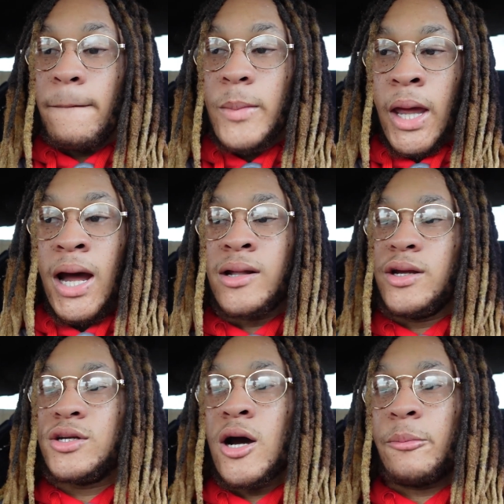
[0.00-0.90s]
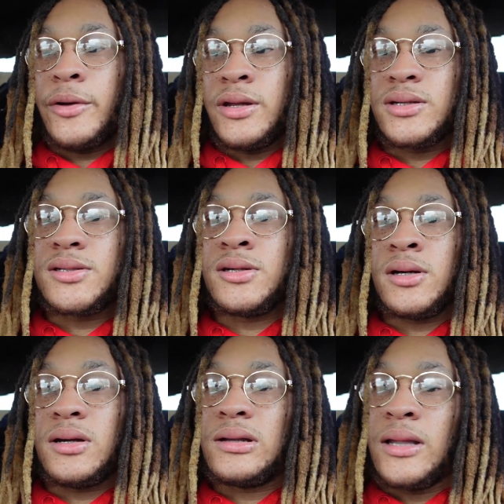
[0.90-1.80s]
yeah, I need y'all opinions
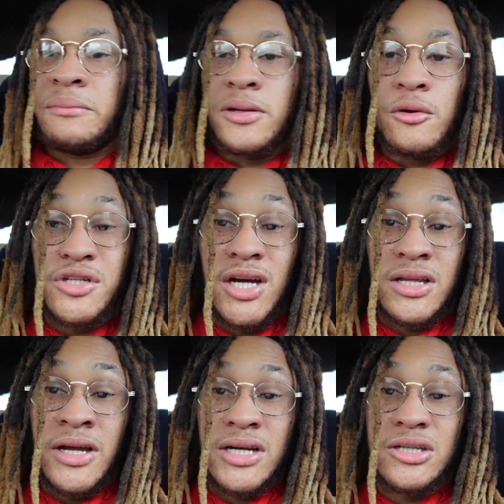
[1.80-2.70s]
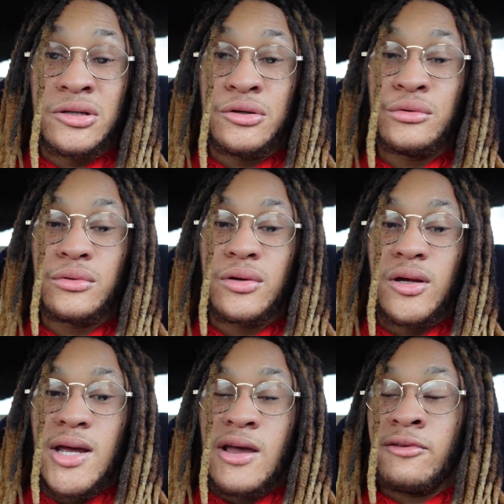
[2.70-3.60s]
to let me know what y'all think I should do.
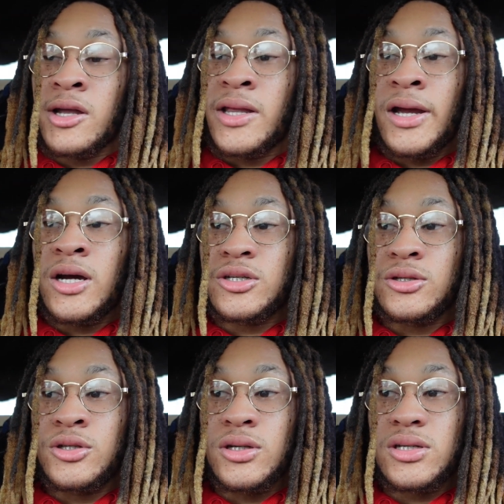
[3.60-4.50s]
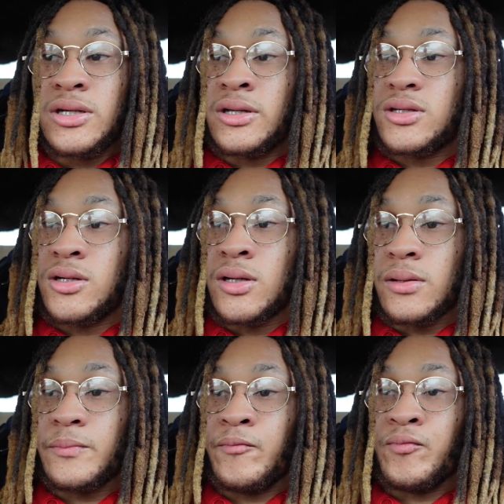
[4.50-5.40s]
If y'all think I should just send it to
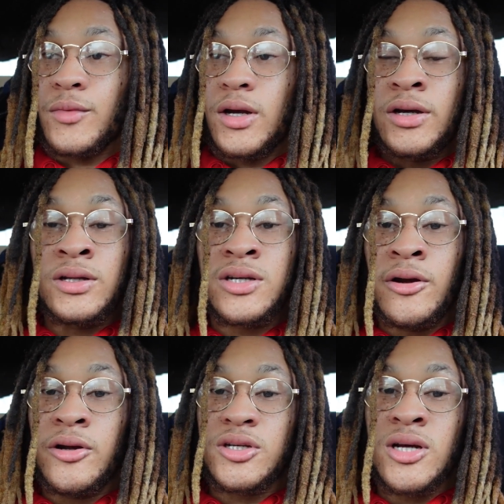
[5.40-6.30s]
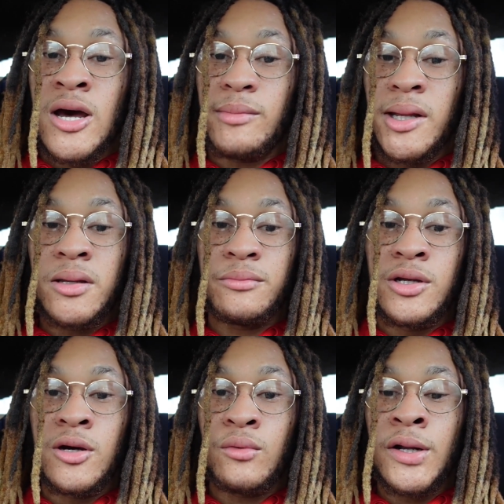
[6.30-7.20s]
an interior shop, let them
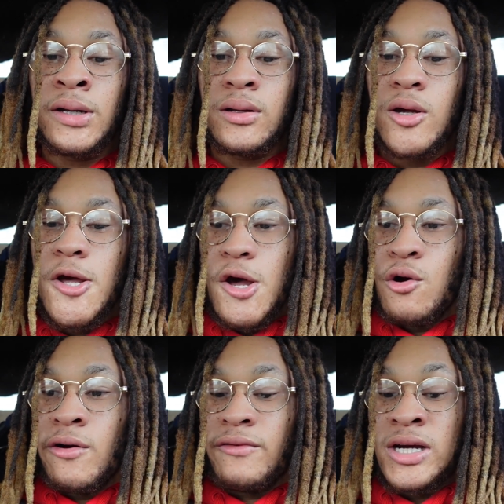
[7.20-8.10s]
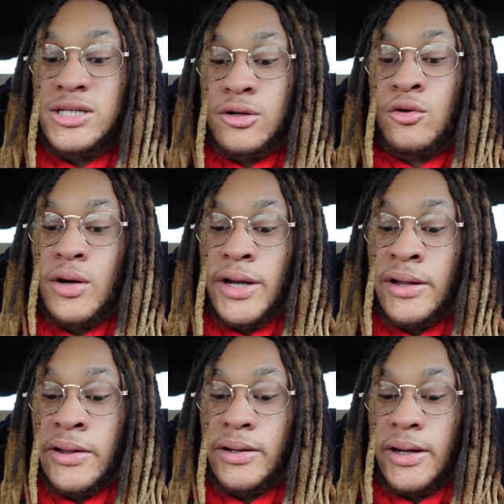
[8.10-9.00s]
deal with it, or if I should go
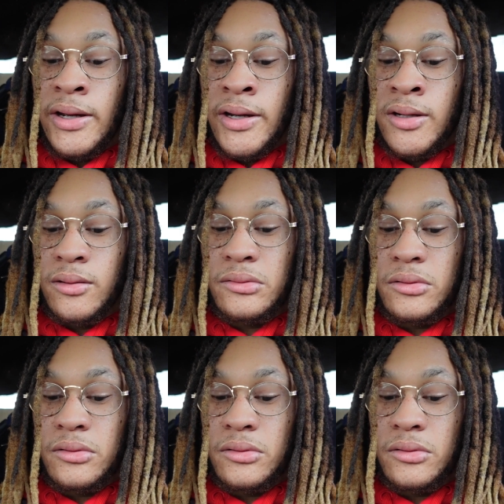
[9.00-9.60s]
ahead and